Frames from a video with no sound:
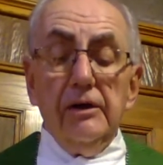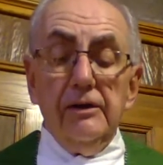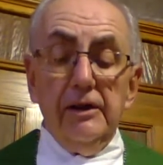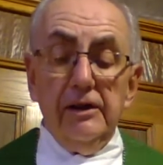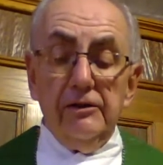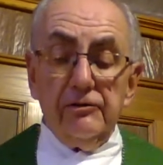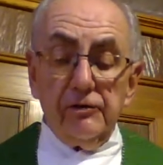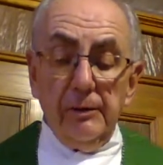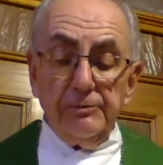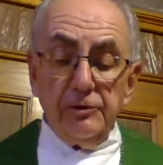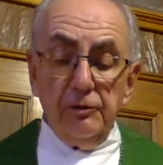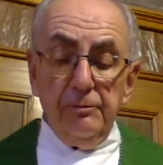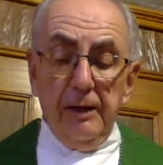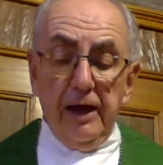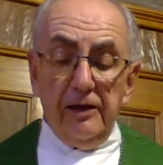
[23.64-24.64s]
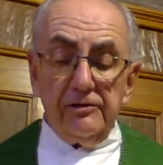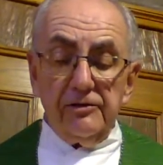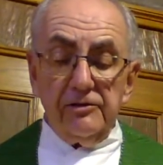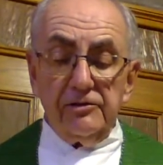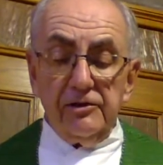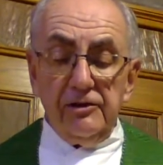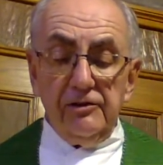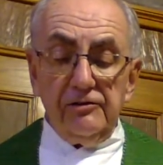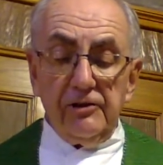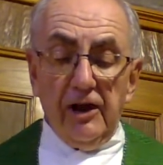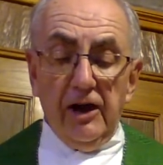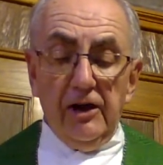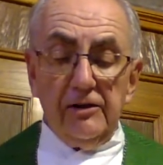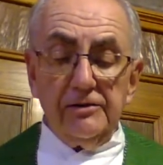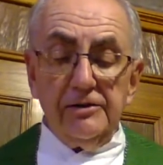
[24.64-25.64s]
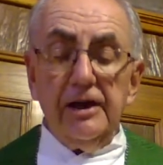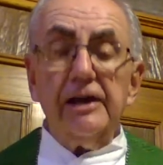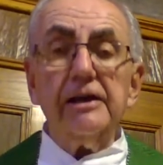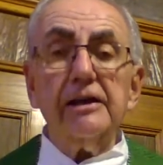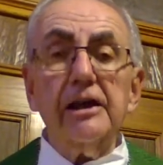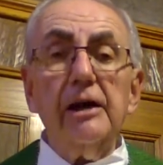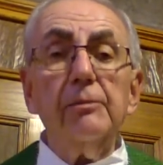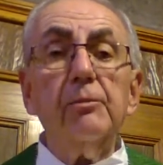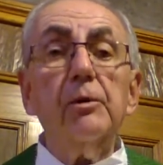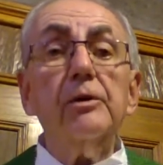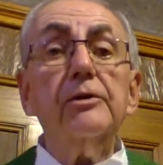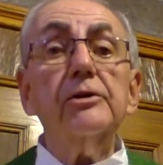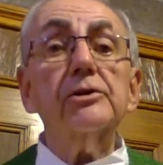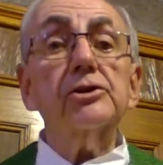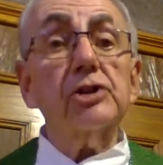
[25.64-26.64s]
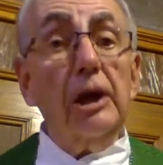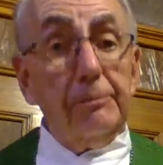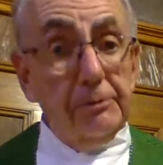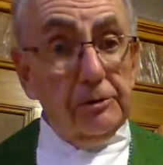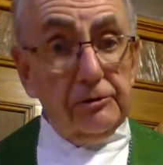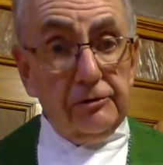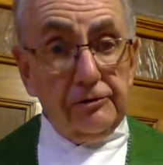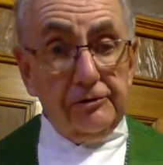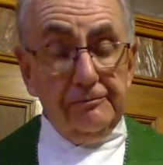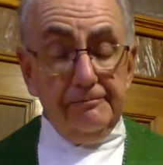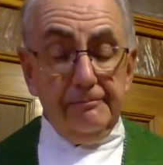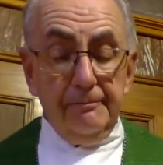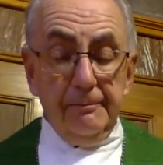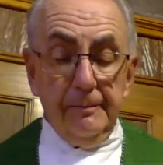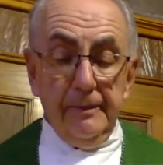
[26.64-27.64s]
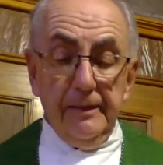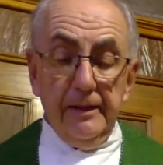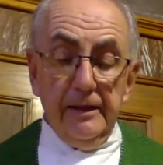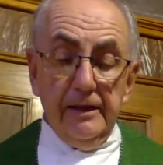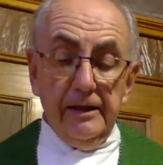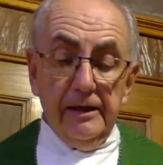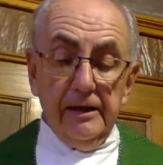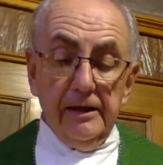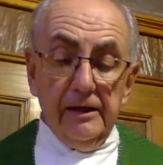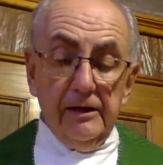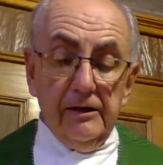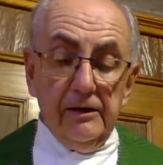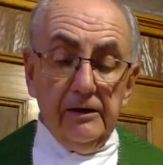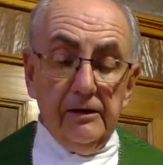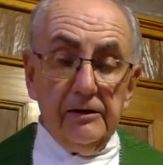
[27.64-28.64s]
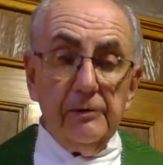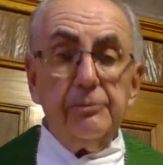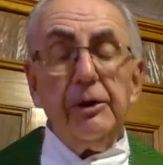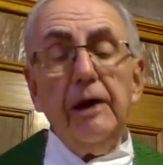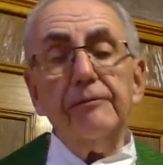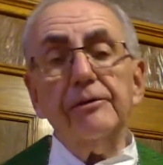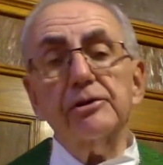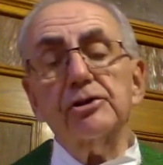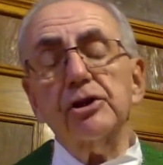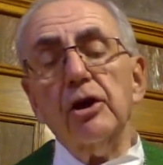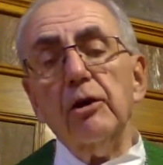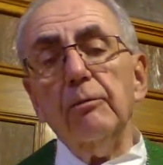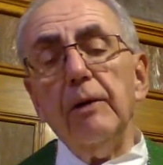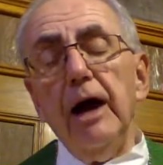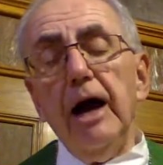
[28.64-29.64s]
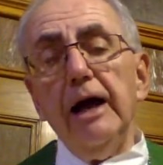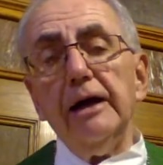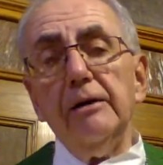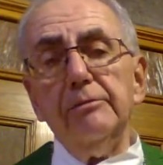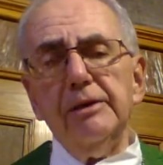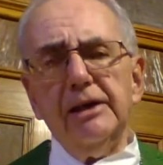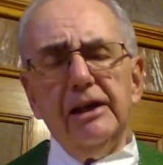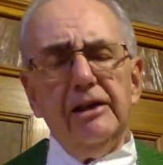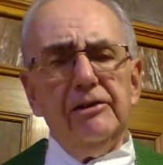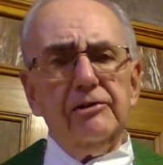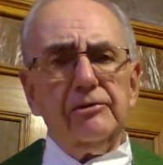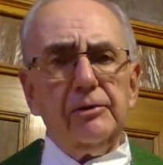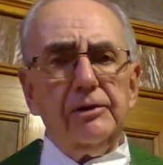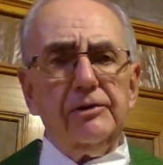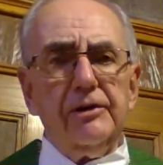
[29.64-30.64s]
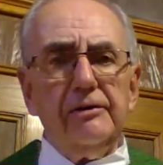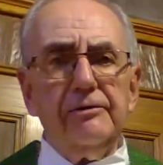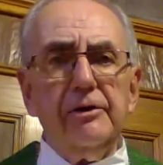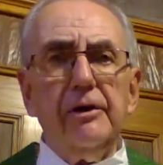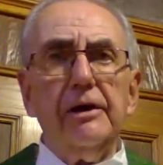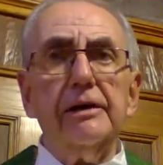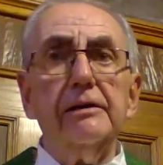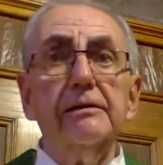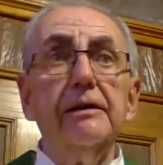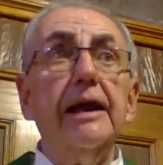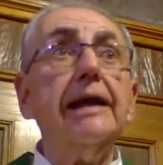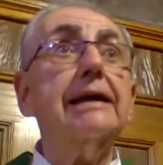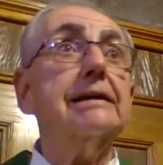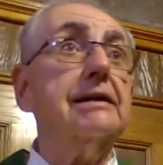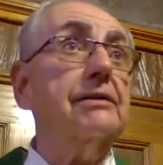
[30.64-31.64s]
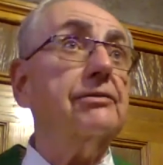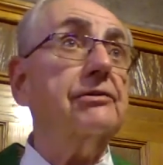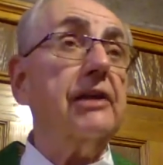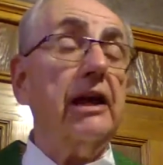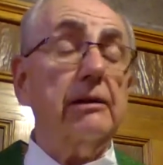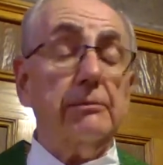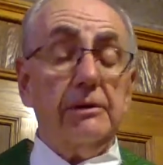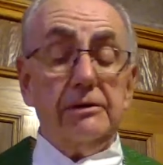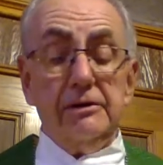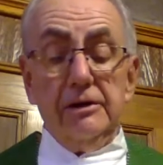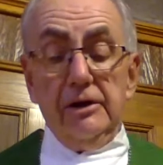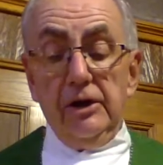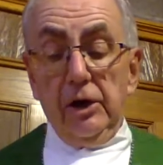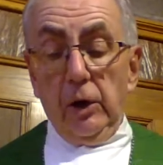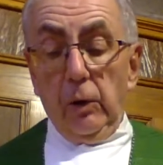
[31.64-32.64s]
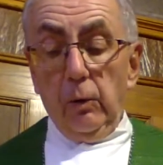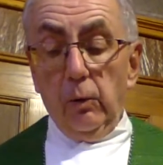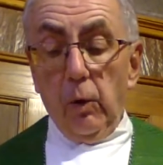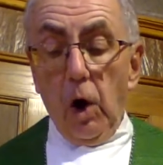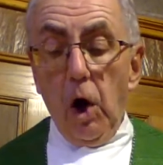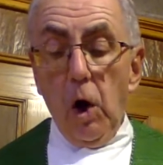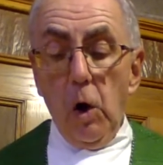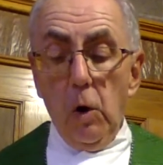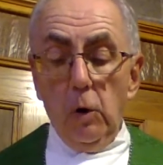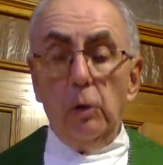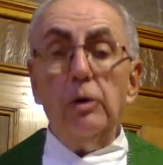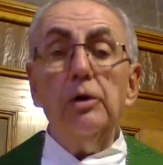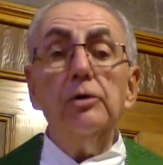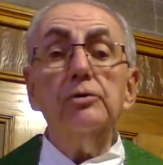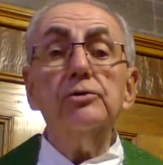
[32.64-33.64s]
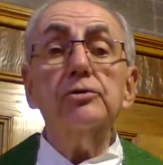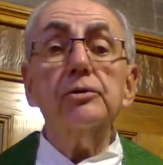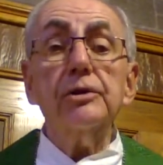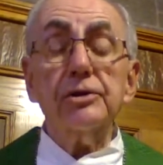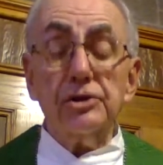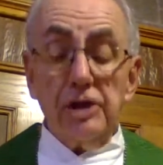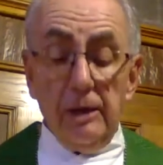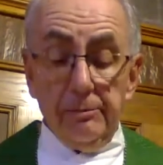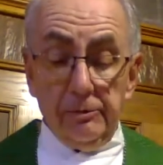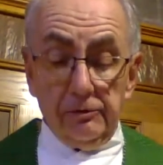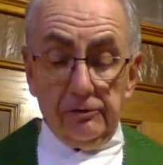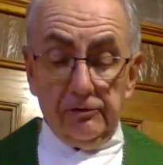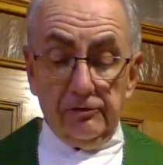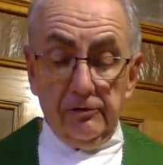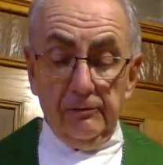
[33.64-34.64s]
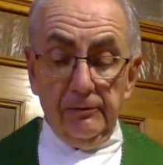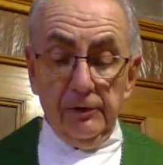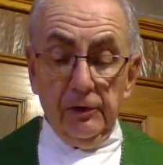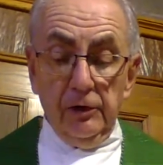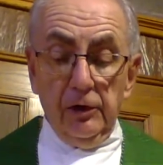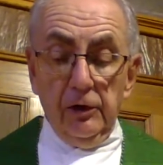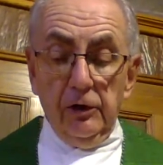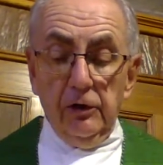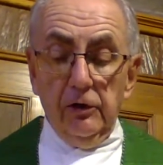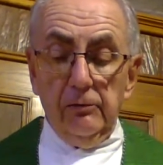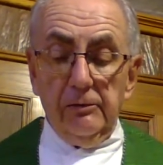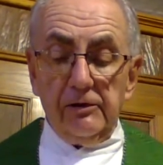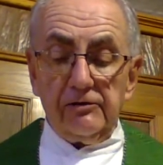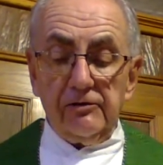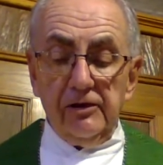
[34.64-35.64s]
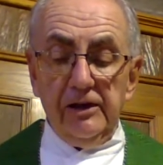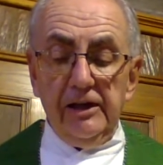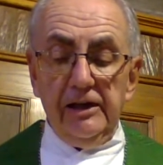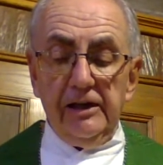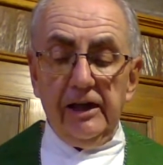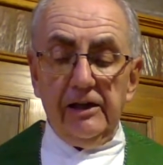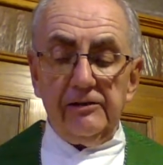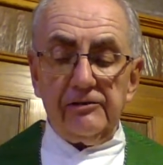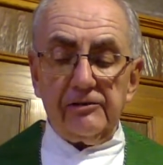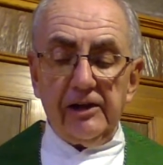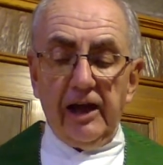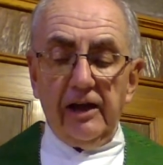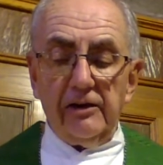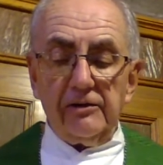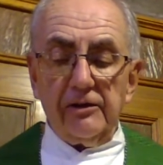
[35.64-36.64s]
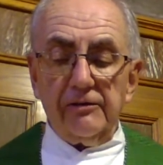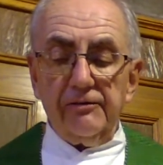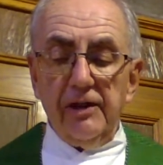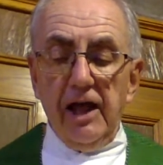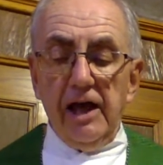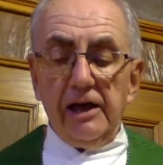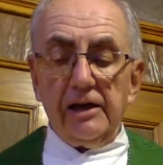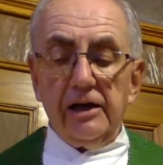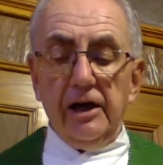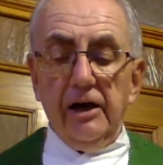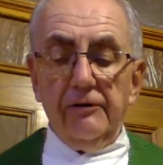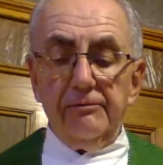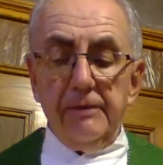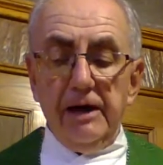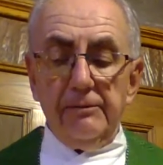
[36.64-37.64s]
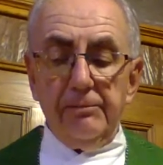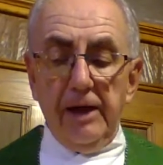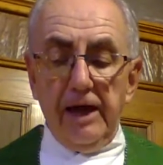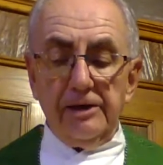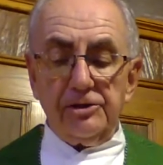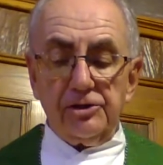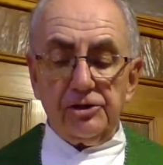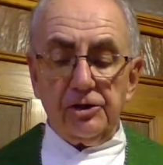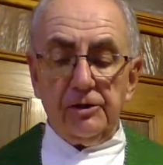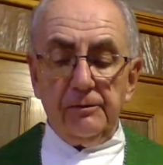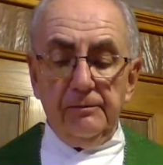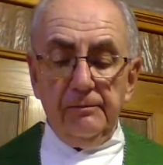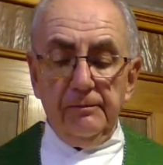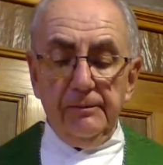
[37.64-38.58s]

The scripture passages are taken up with shepherds. The prophet Jeremiah begins with a very negative statement. Woe to the shepherds who mislead and scatter the flock of my pasture.